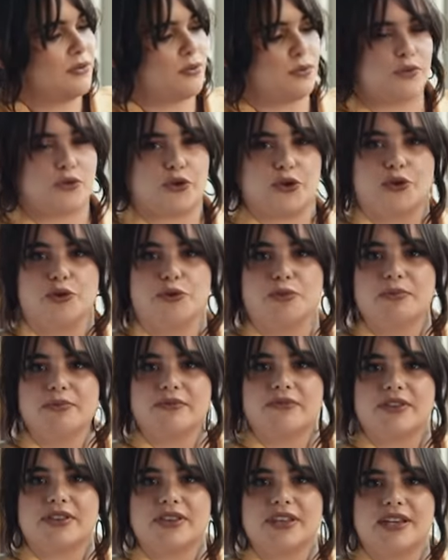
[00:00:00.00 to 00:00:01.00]
room
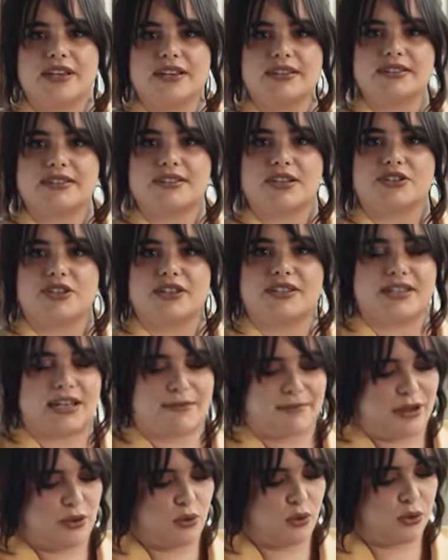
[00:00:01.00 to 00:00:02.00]
for things such as like
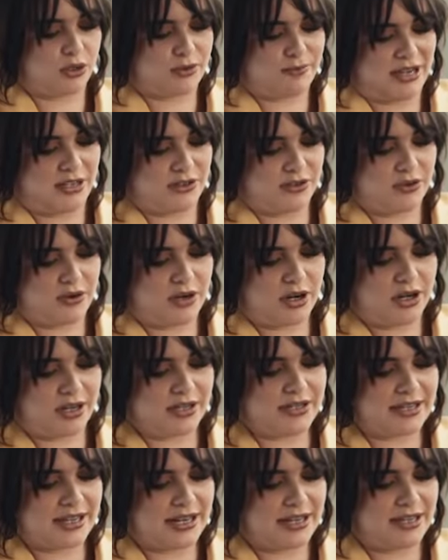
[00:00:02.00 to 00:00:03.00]
my old Metro cards
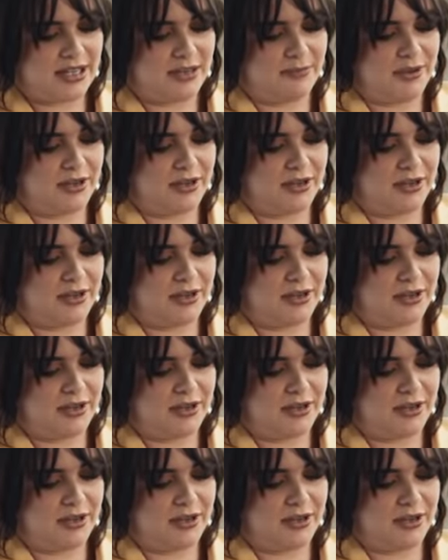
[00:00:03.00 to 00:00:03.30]
that I keep